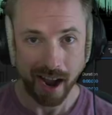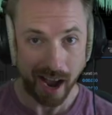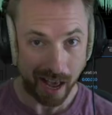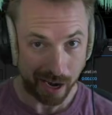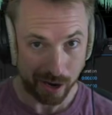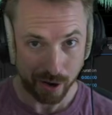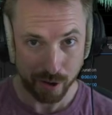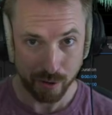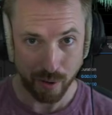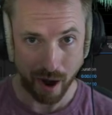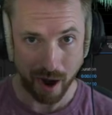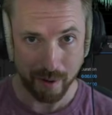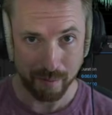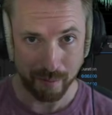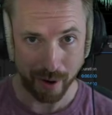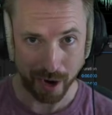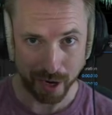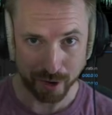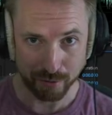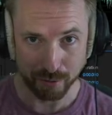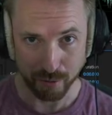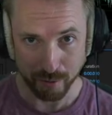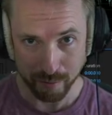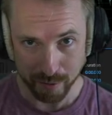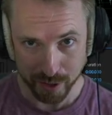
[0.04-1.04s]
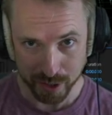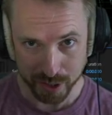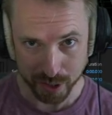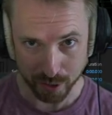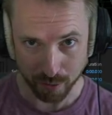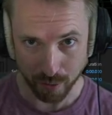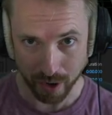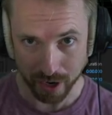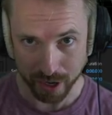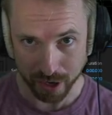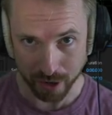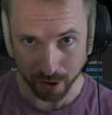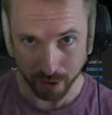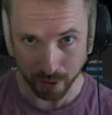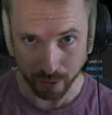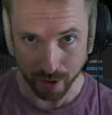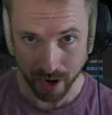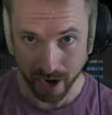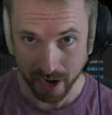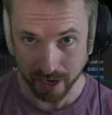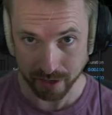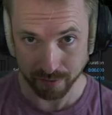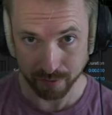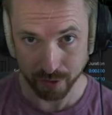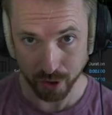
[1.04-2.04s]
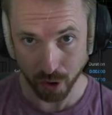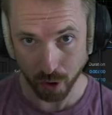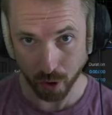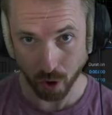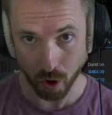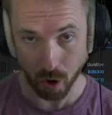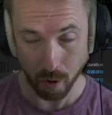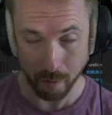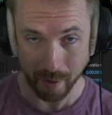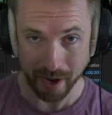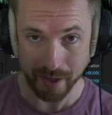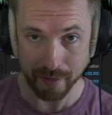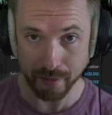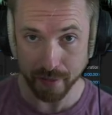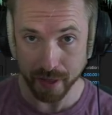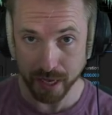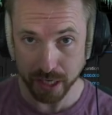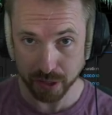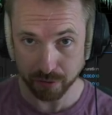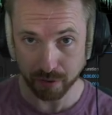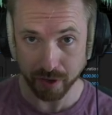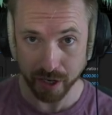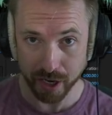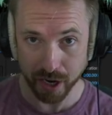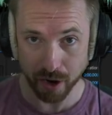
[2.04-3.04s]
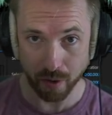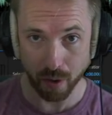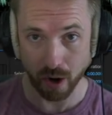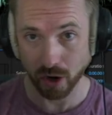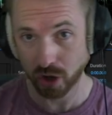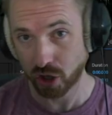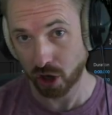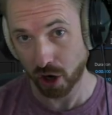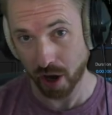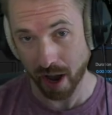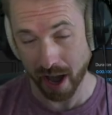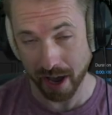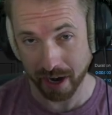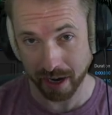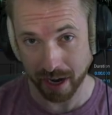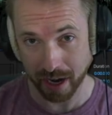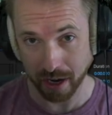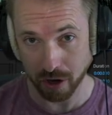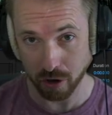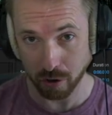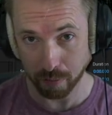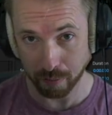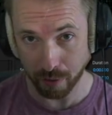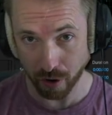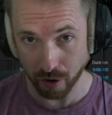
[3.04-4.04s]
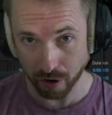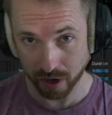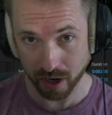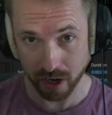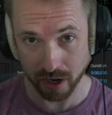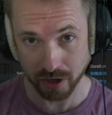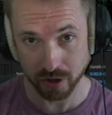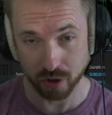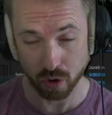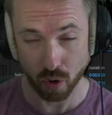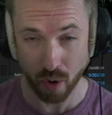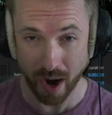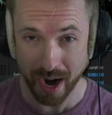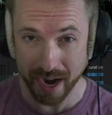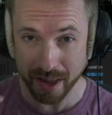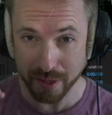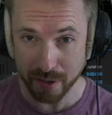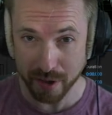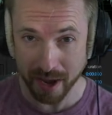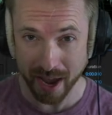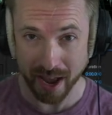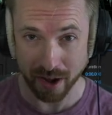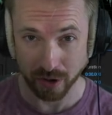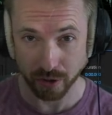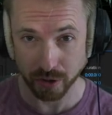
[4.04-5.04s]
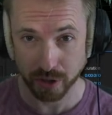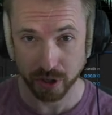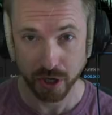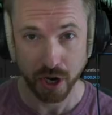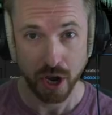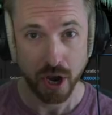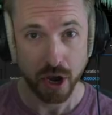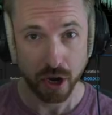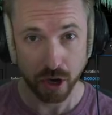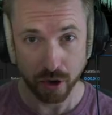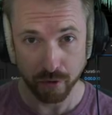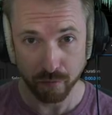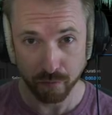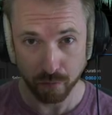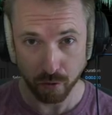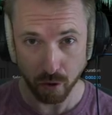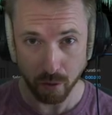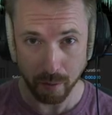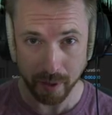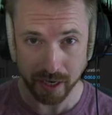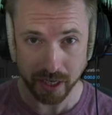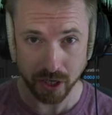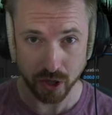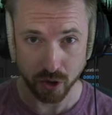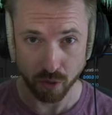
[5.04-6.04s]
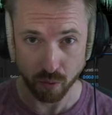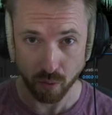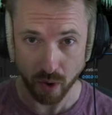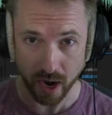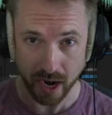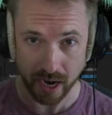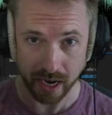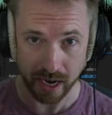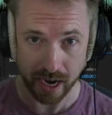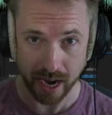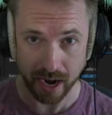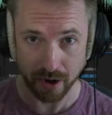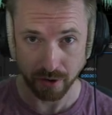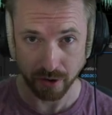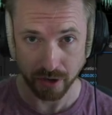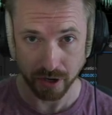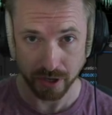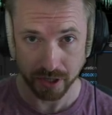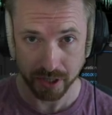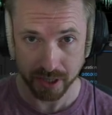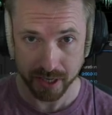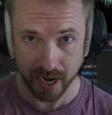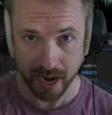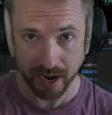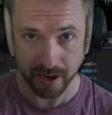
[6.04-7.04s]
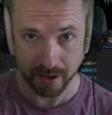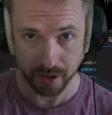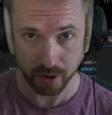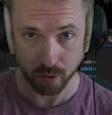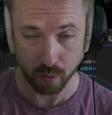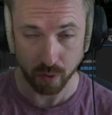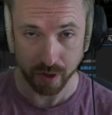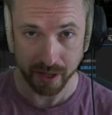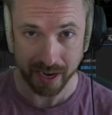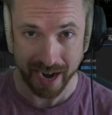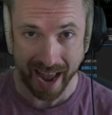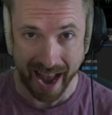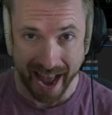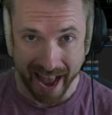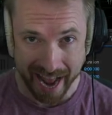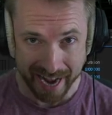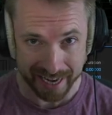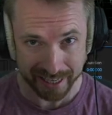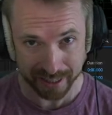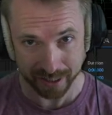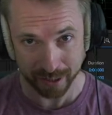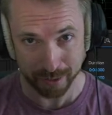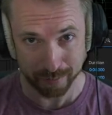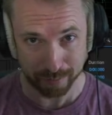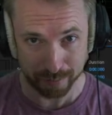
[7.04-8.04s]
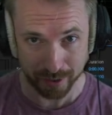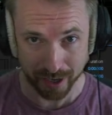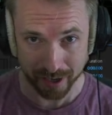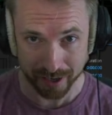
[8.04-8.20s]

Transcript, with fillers: Hello, I'm Mike from musicradiocreative.com. In this video, I'll show you how to get your podcast or anything else conforming to the right loudness standard with an excellent